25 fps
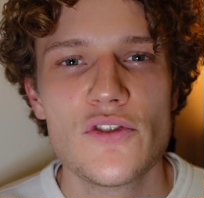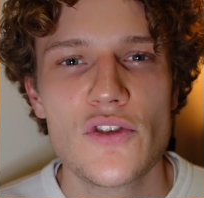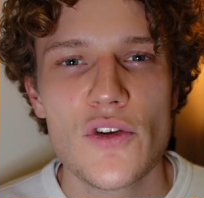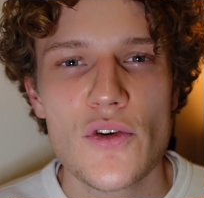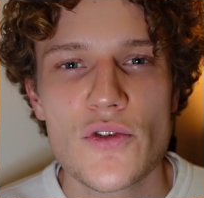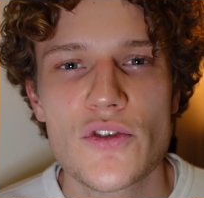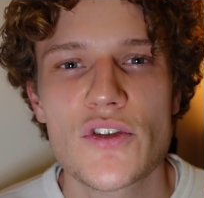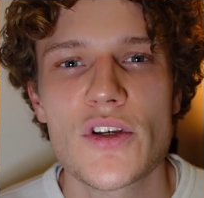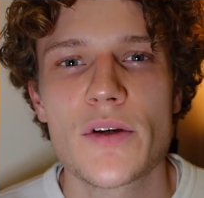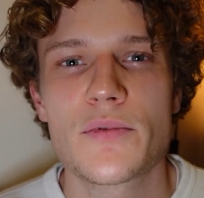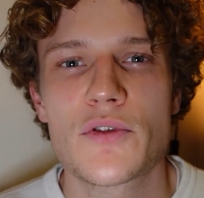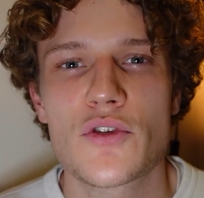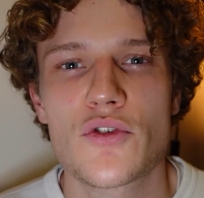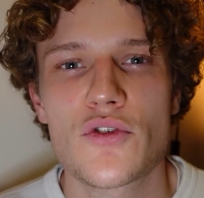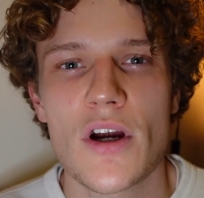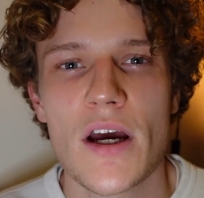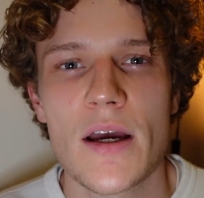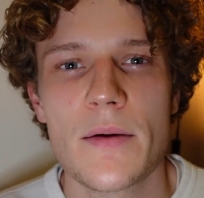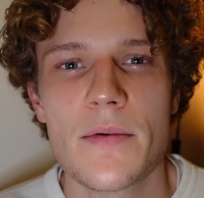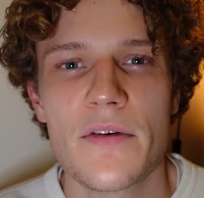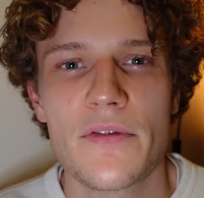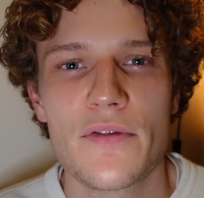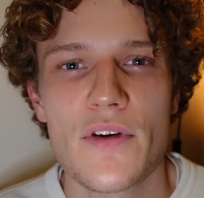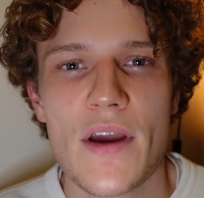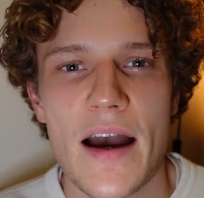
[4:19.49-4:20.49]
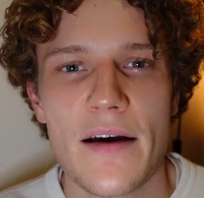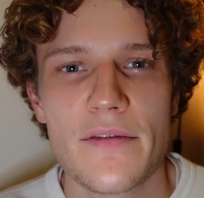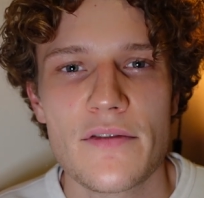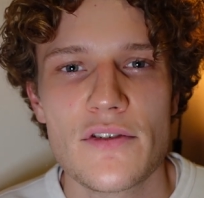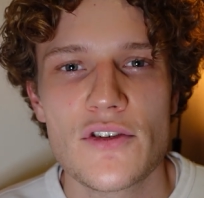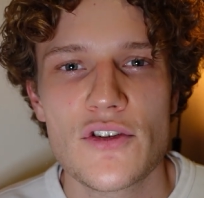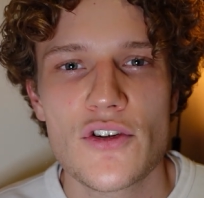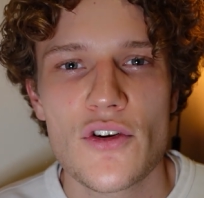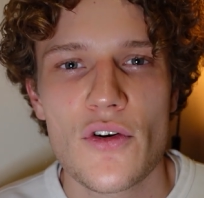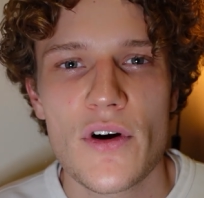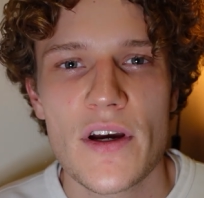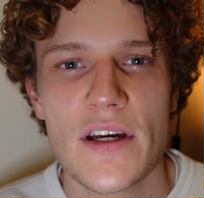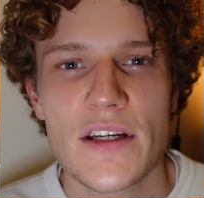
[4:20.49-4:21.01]
Do subscribe if you have
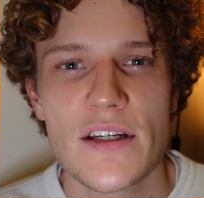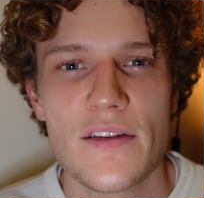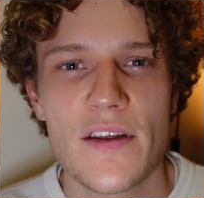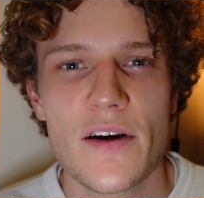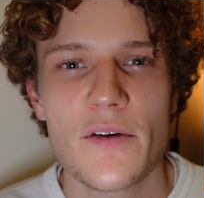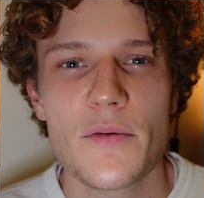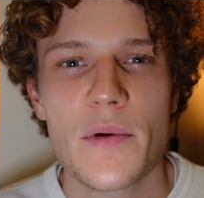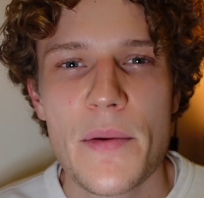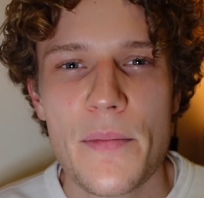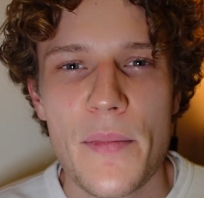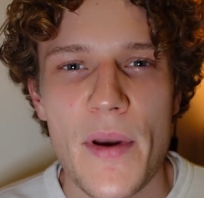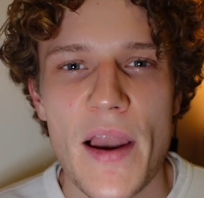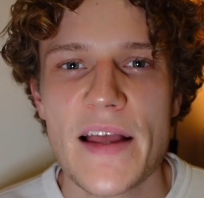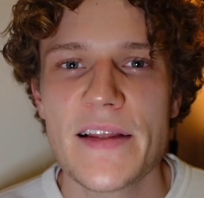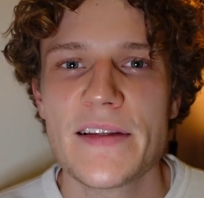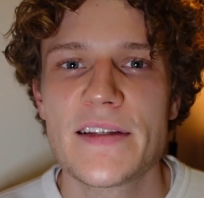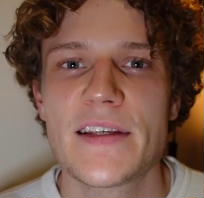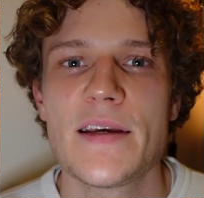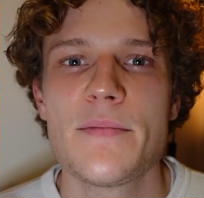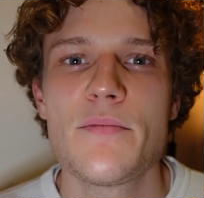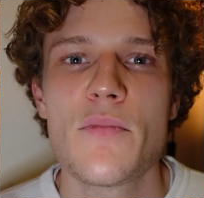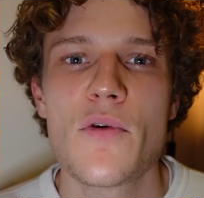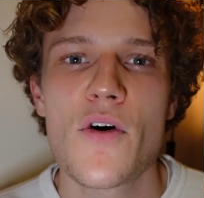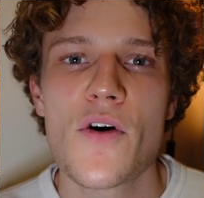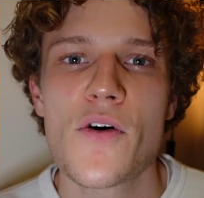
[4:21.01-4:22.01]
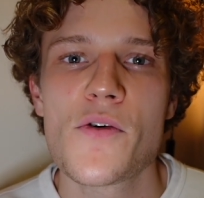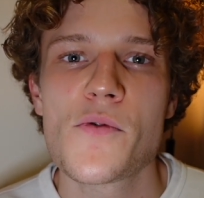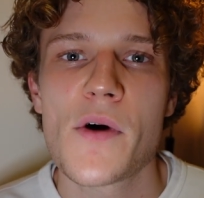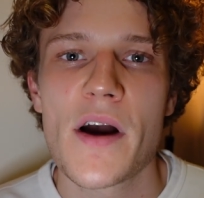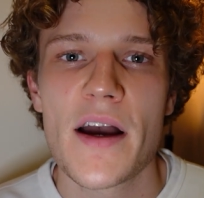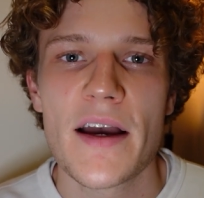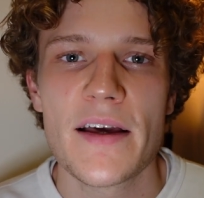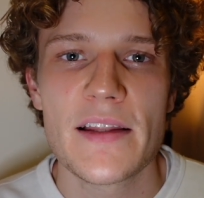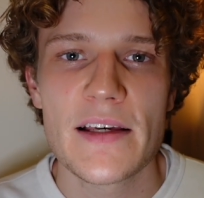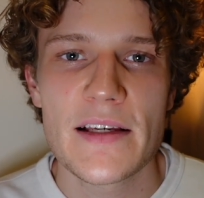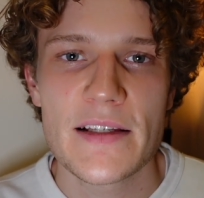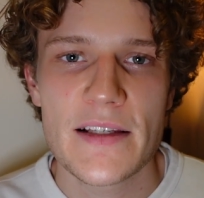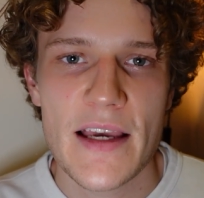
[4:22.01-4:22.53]
enjoyed. There'll be plenty more
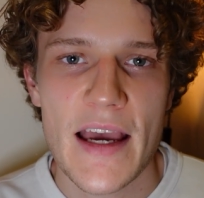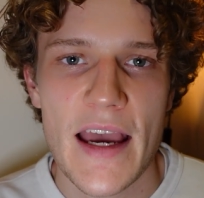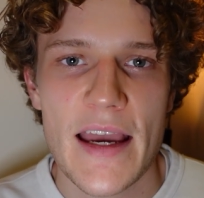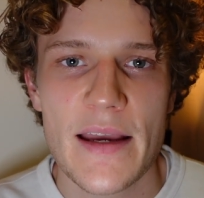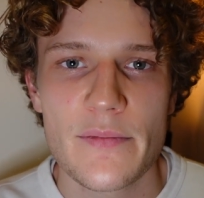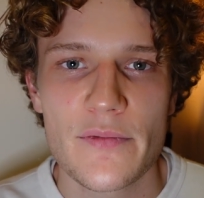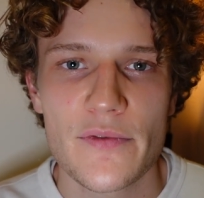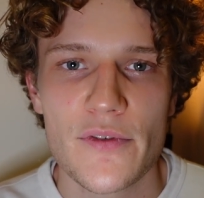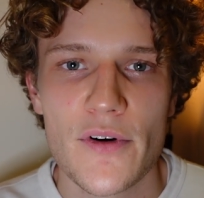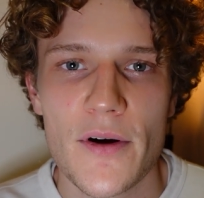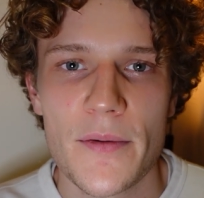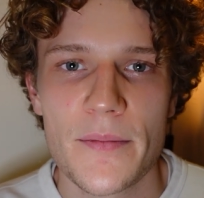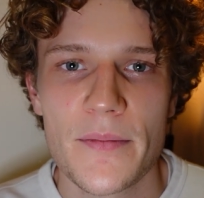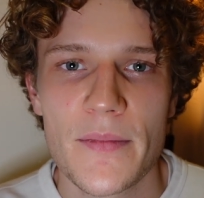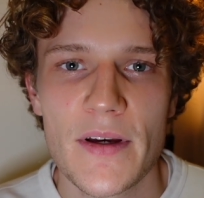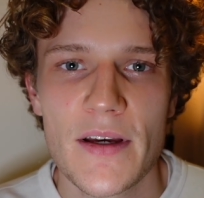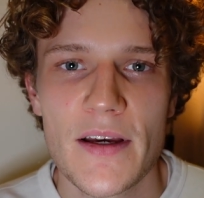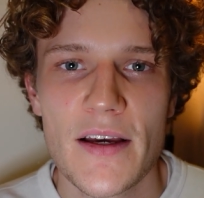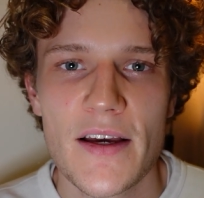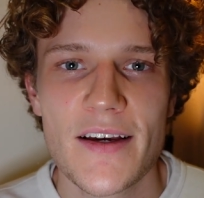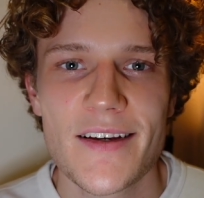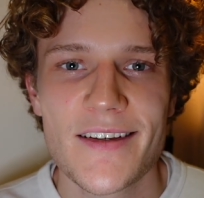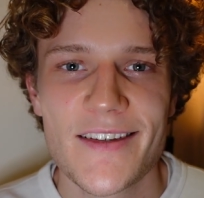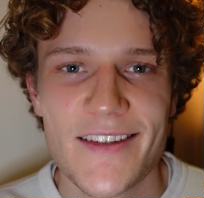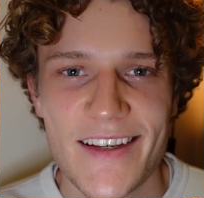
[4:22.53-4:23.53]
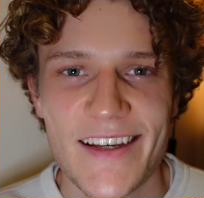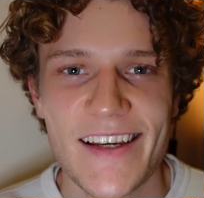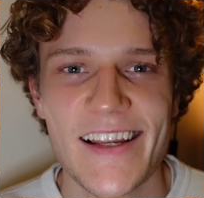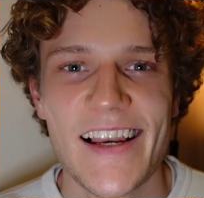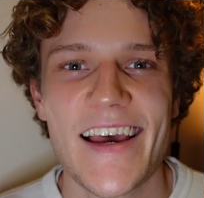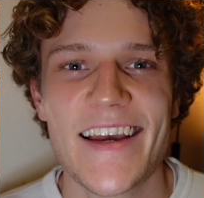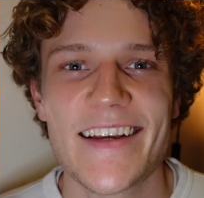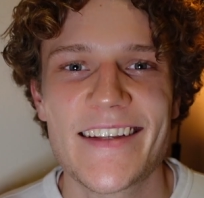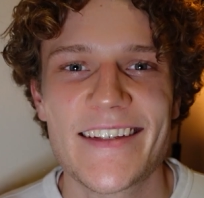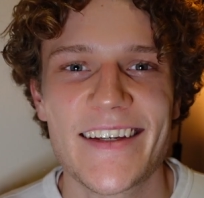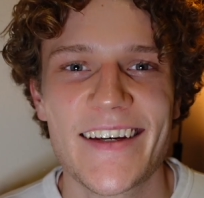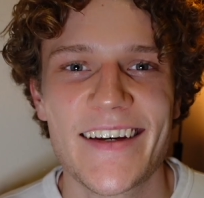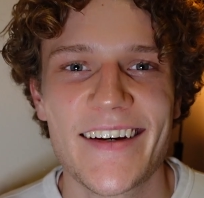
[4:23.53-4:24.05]
where this came from. See you
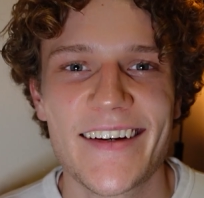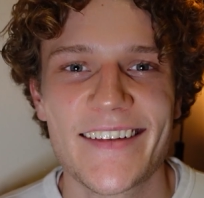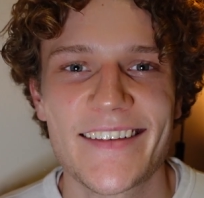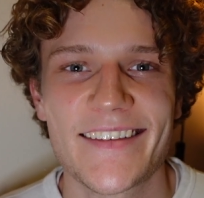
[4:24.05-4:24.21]
later.